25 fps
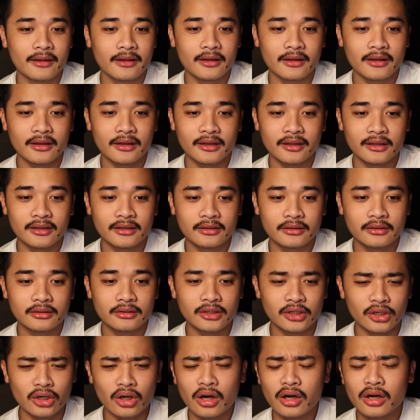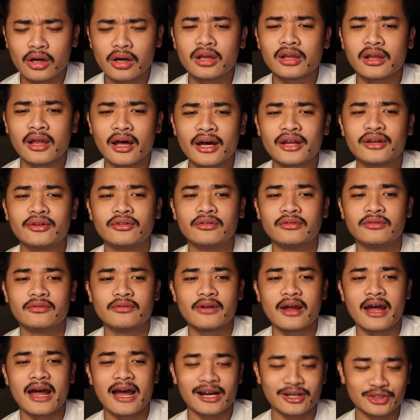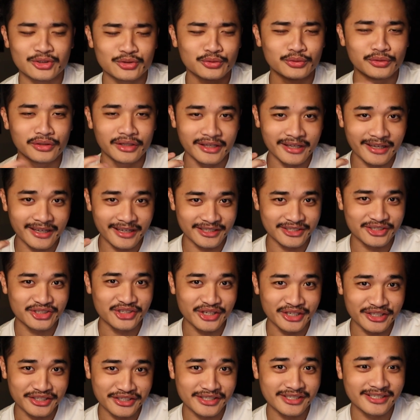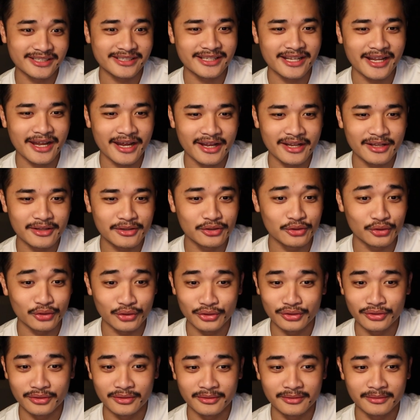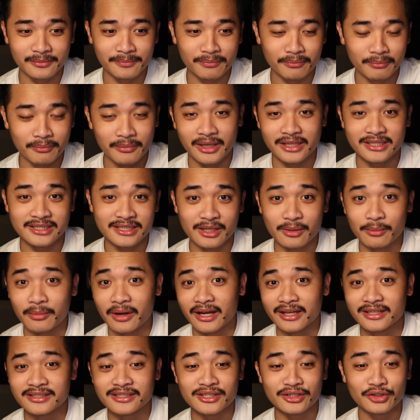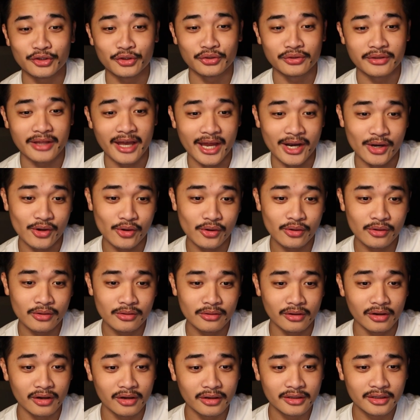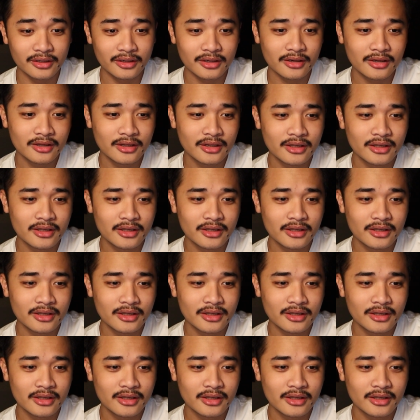and there are a lot of actual like exchanges that you can basically buy and sell Nano on.